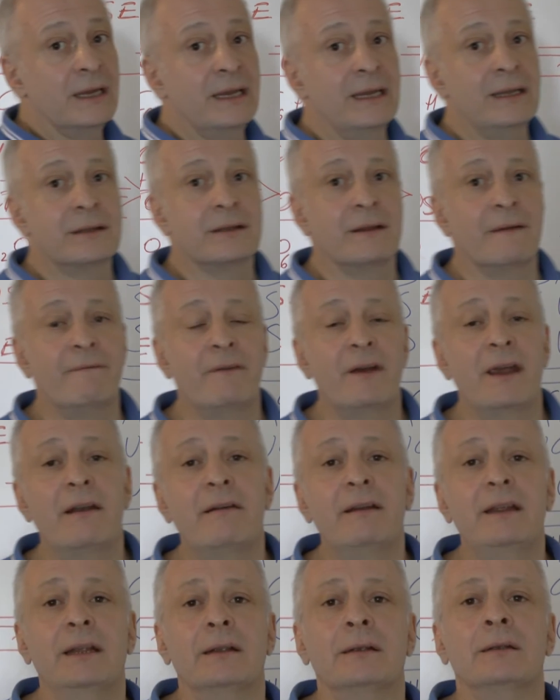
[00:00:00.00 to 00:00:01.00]
is a
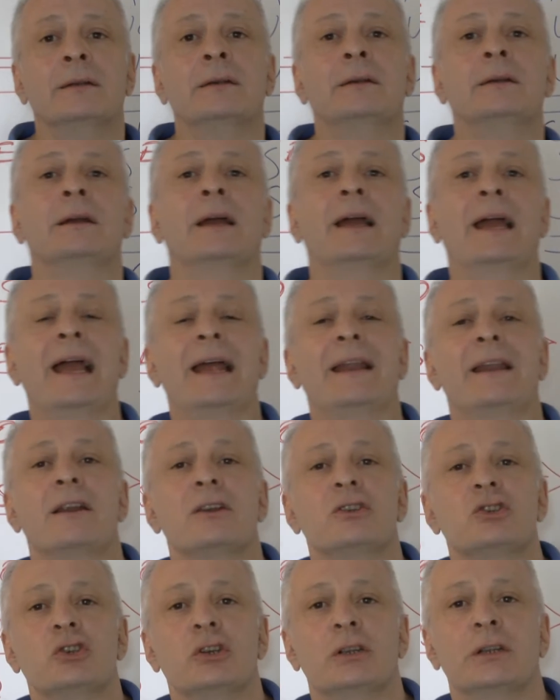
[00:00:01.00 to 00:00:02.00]
very
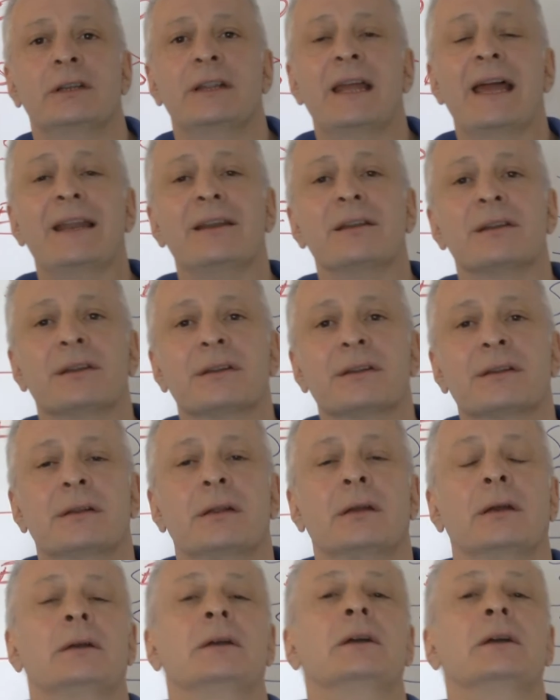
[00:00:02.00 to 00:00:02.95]
energy dense